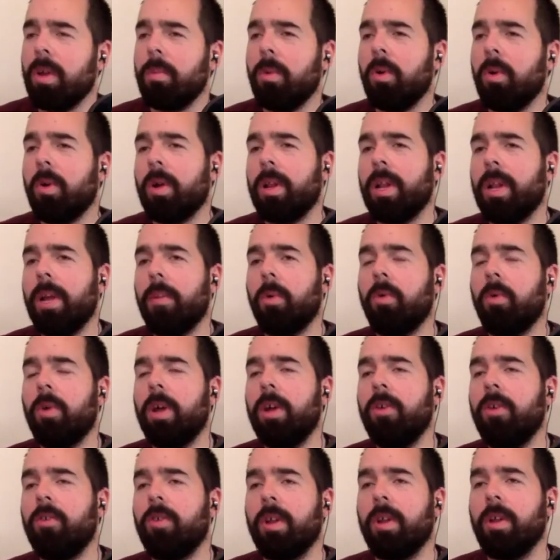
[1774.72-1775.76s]
about
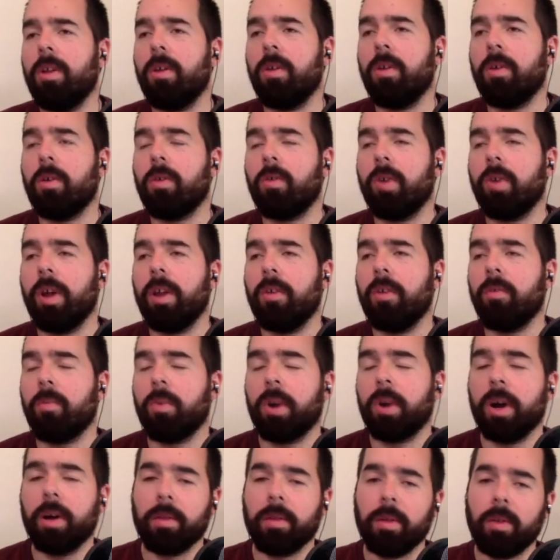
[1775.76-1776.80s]
collaboration in your creative
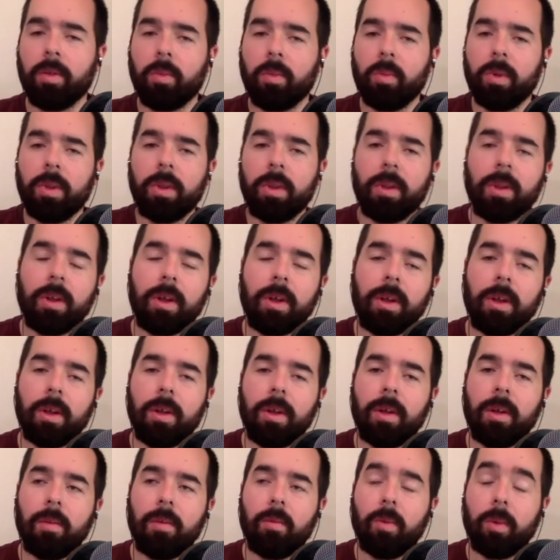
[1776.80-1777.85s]
process with
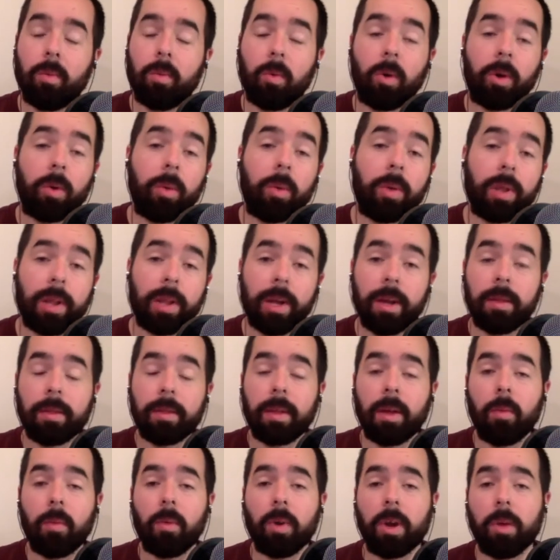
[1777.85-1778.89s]
working with Lisa
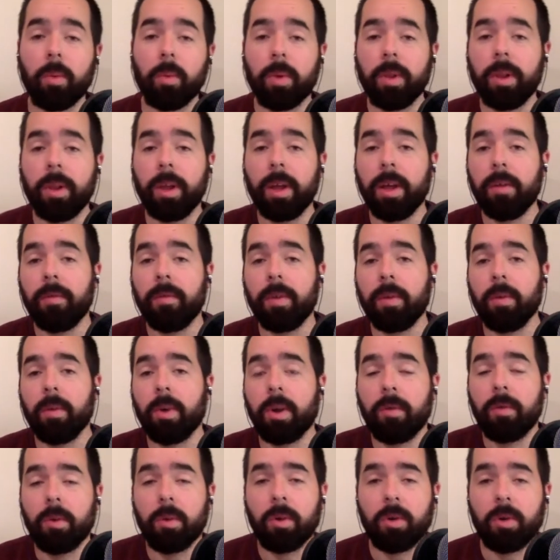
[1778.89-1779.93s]
and working with Davey? What
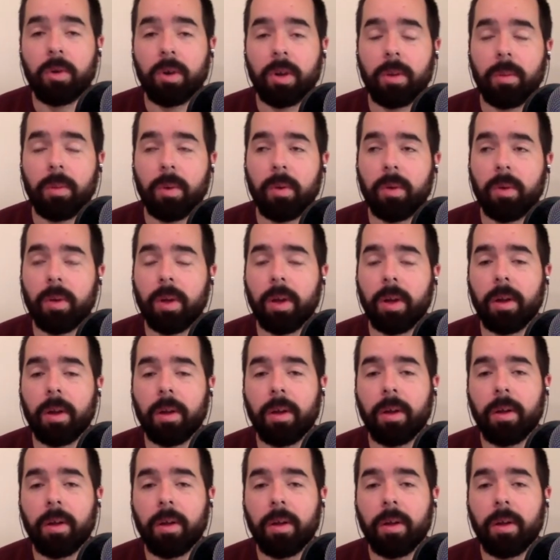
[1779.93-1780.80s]
have you learned about that?